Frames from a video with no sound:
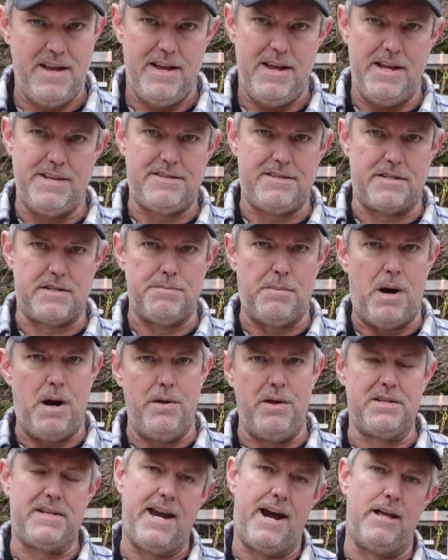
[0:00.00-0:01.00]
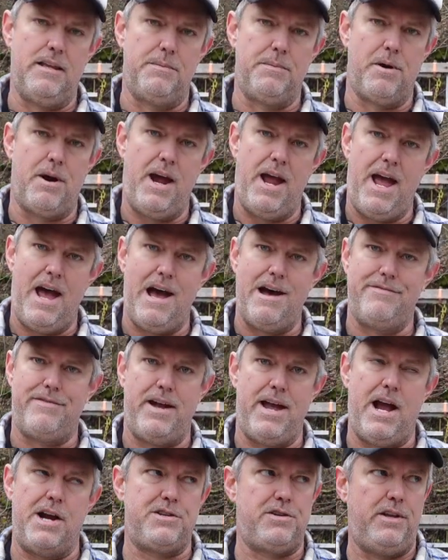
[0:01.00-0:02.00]
It's the smallest caliber I have. I
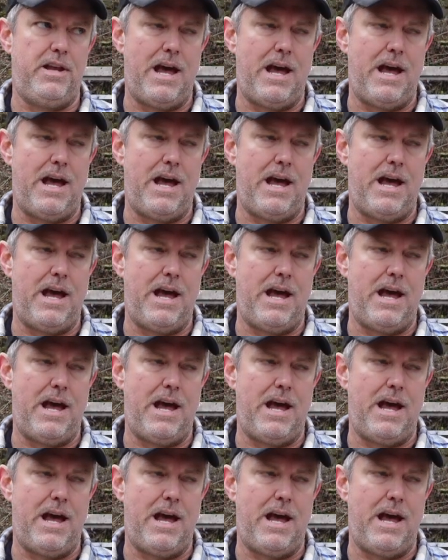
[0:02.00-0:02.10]
actually